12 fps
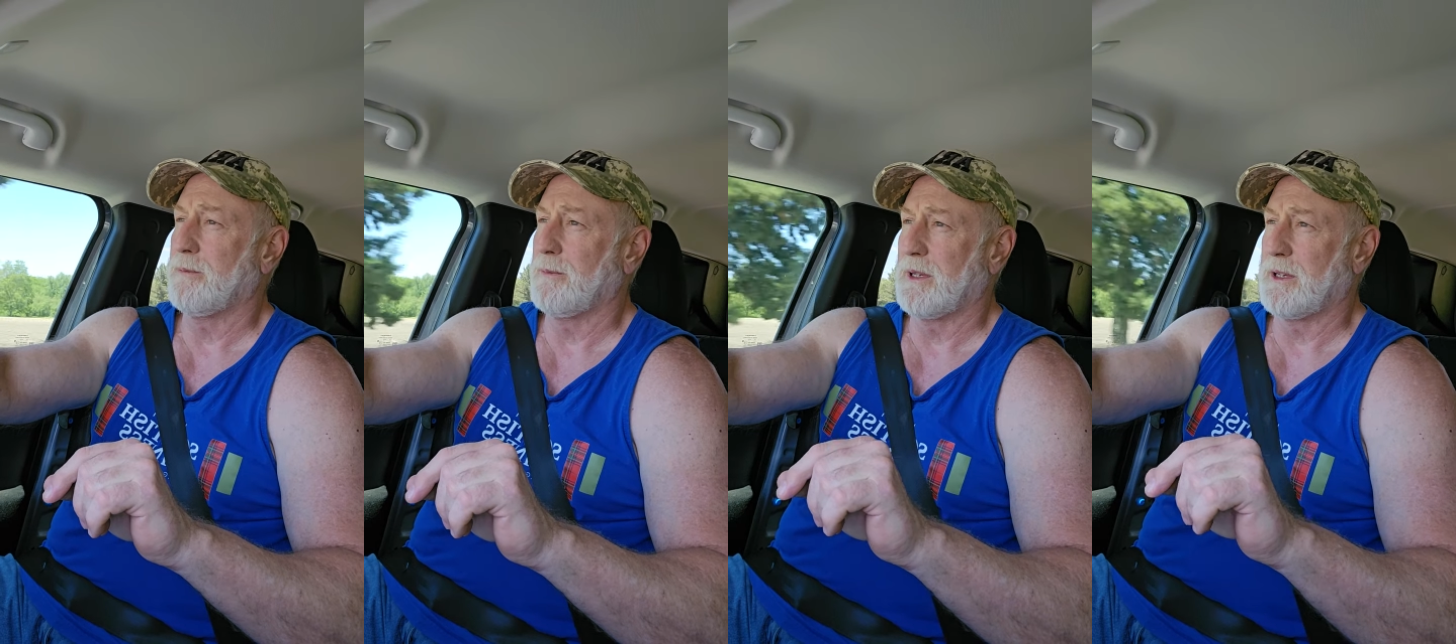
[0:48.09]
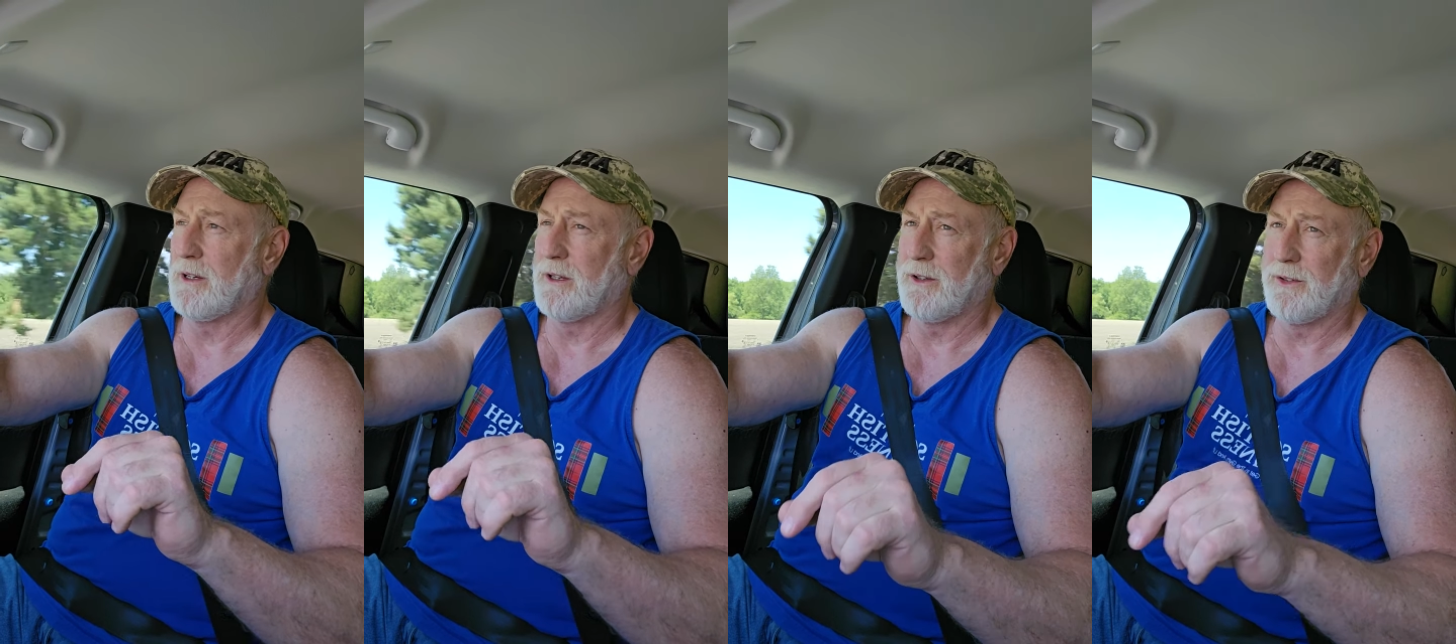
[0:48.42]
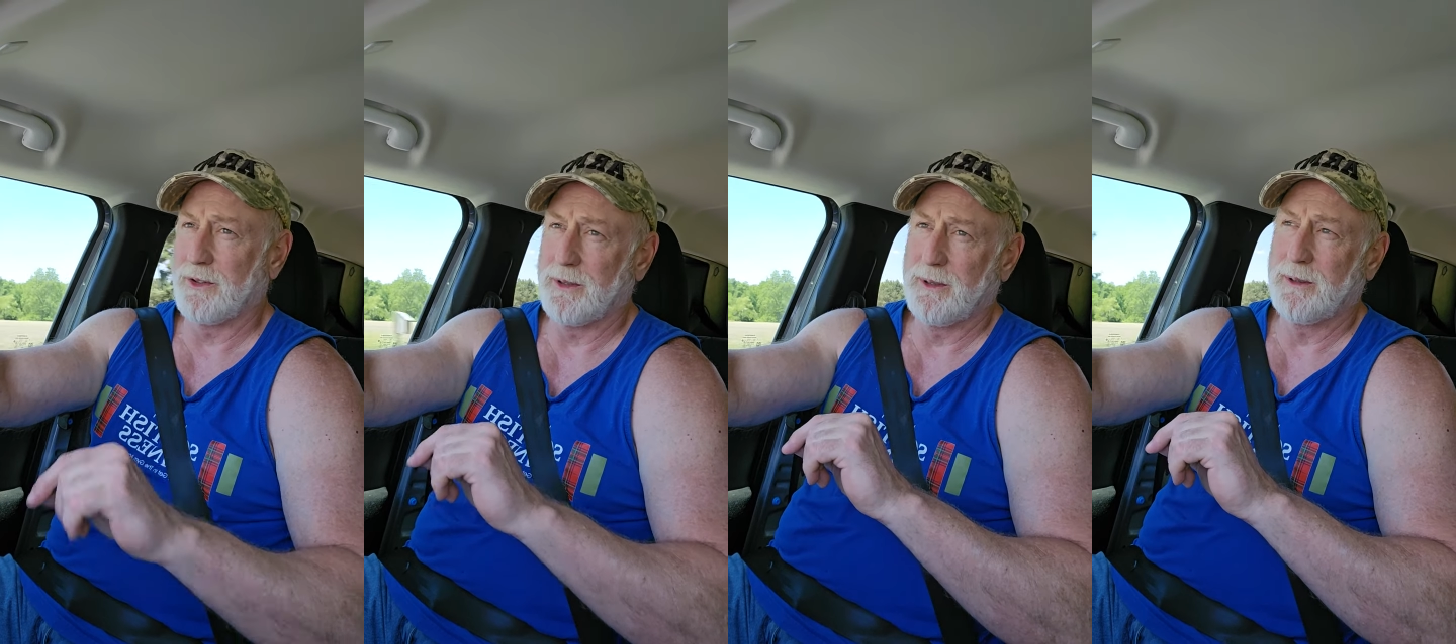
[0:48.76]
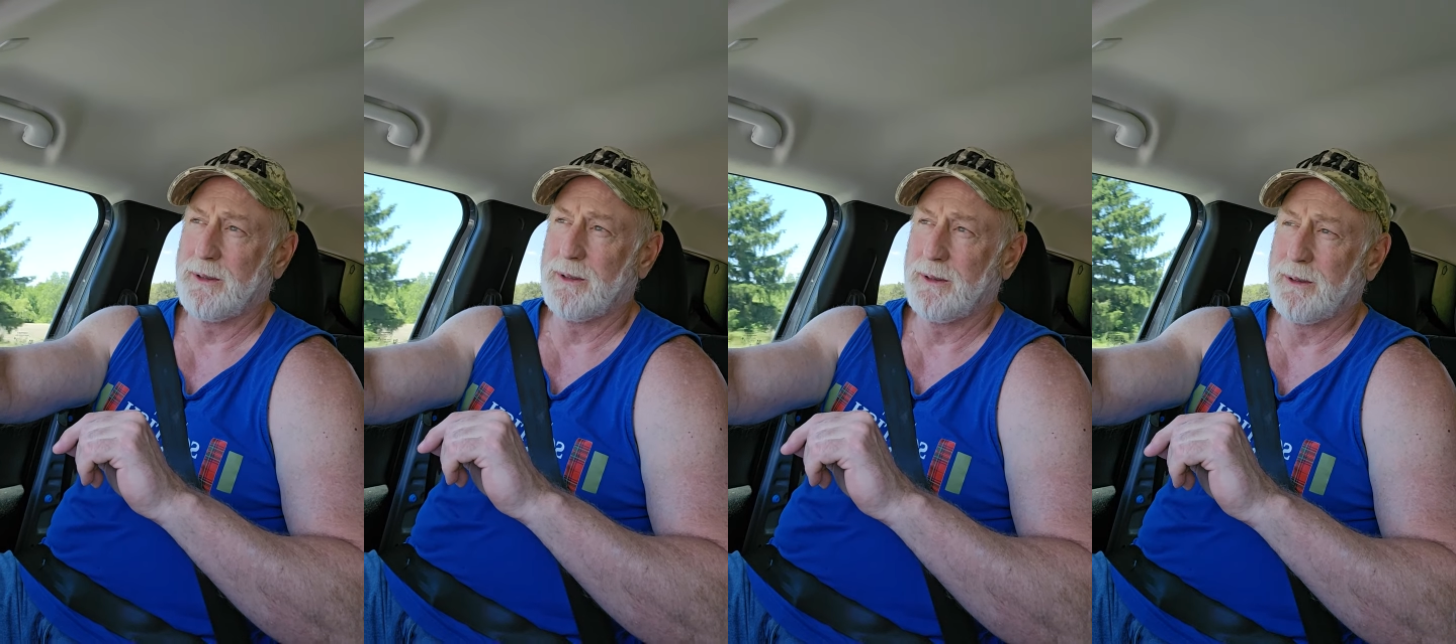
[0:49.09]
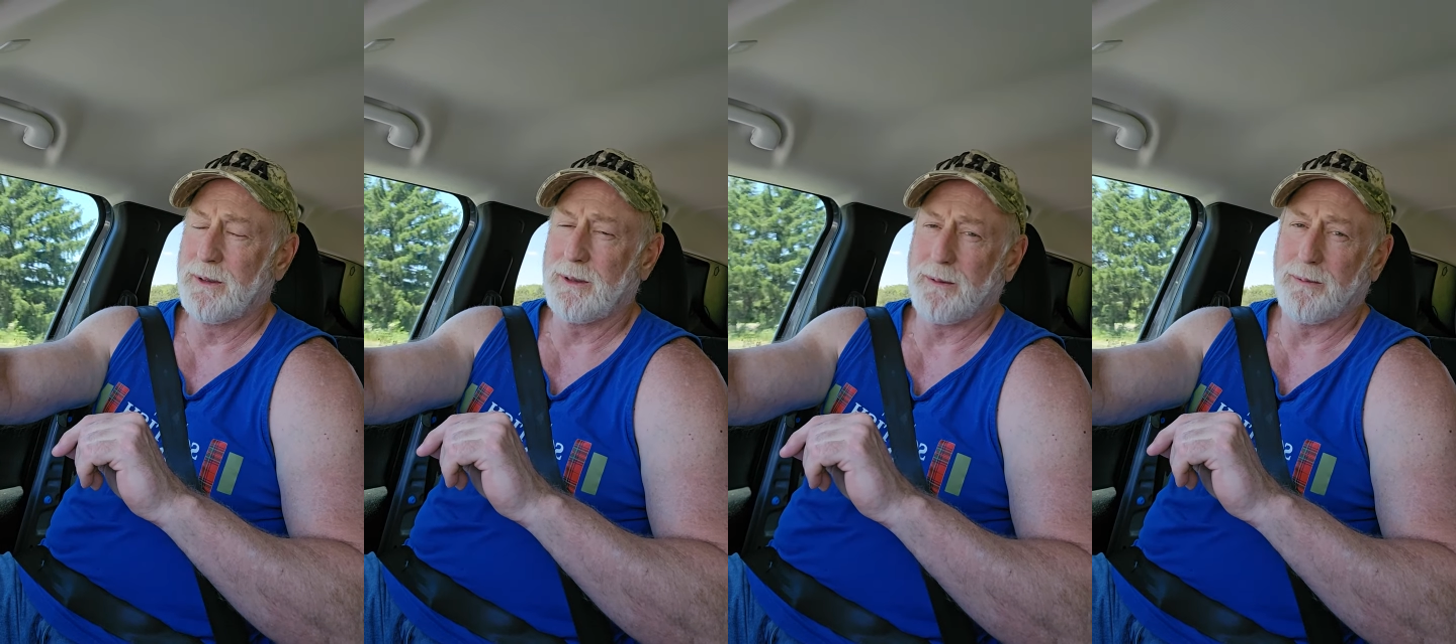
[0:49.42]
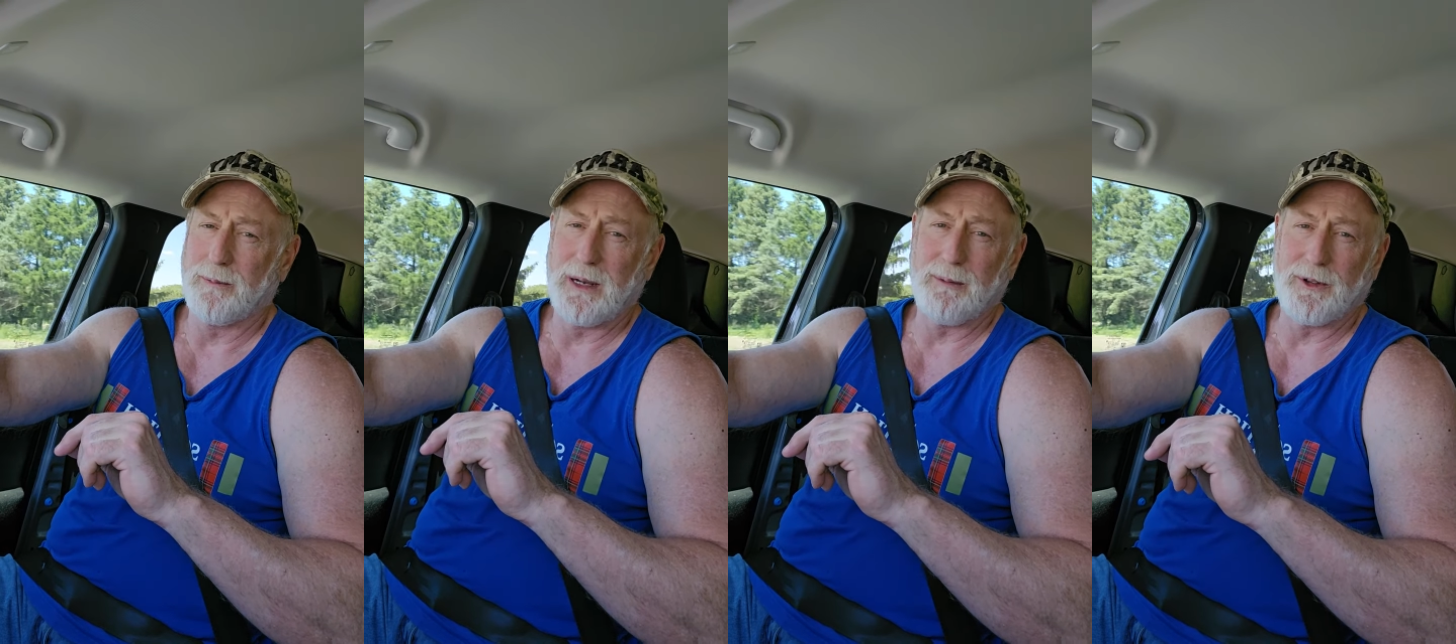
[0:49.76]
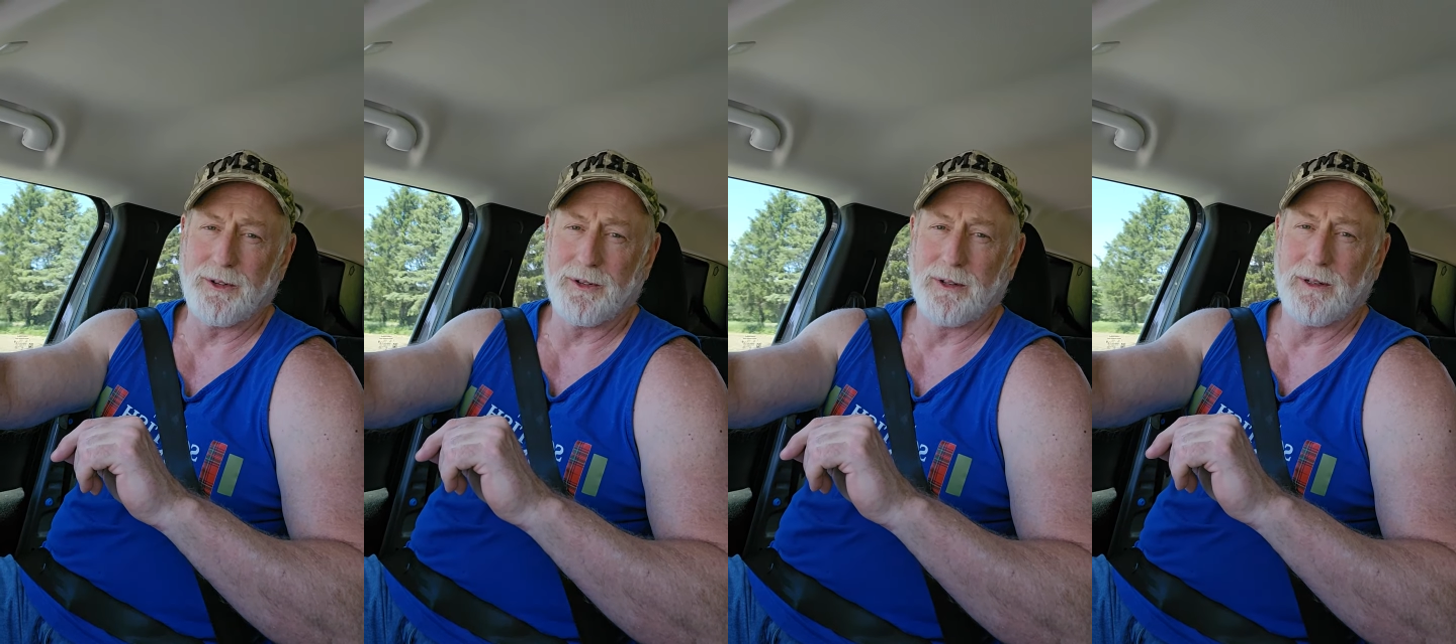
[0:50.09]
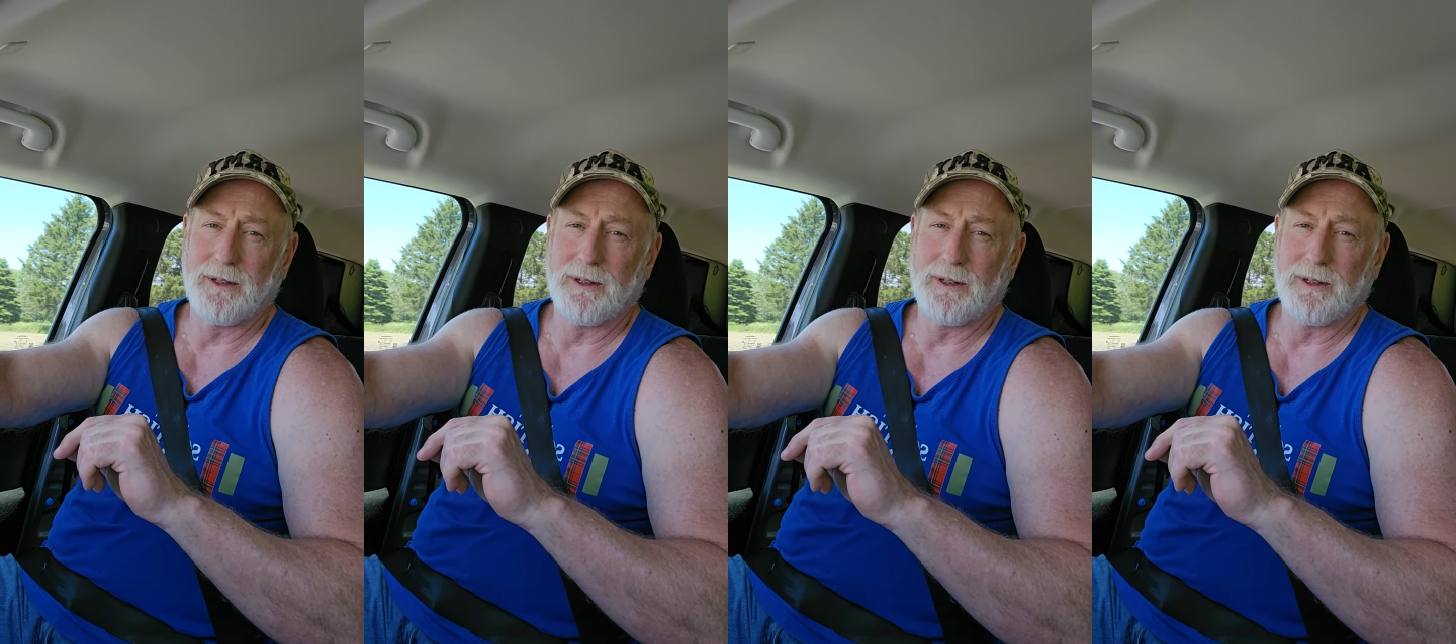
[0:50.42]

because Mama's